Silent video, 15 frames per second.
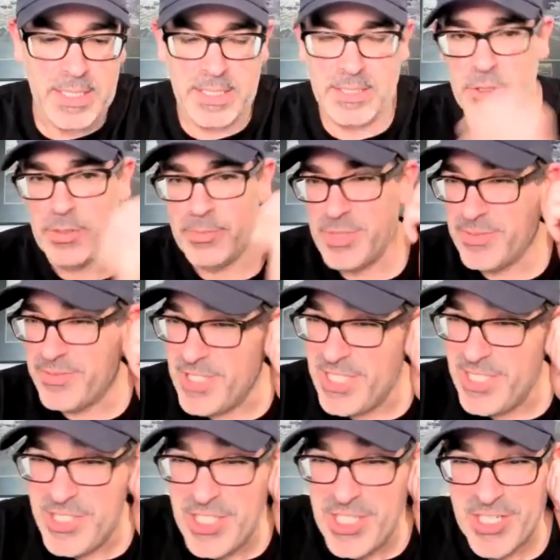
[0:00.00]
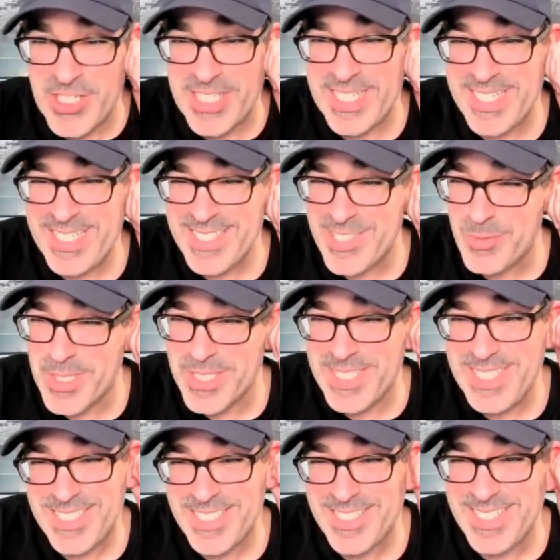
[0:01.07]
in terms of teaching our kids. We're
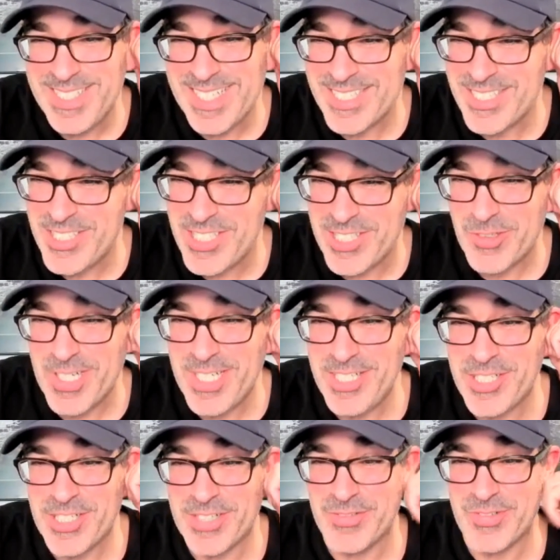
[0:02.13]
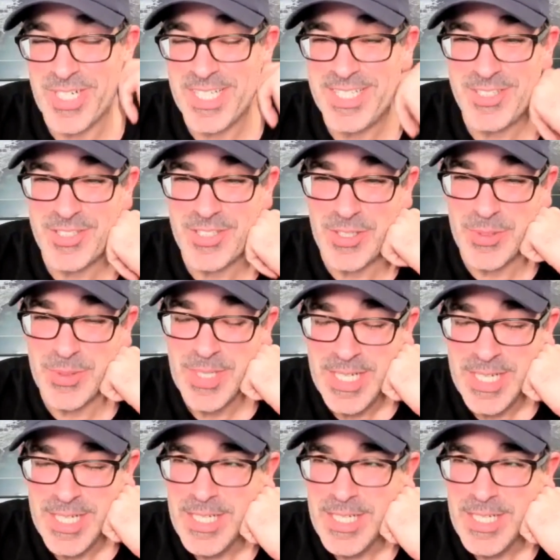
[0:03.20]
teaching the next generation, right? So,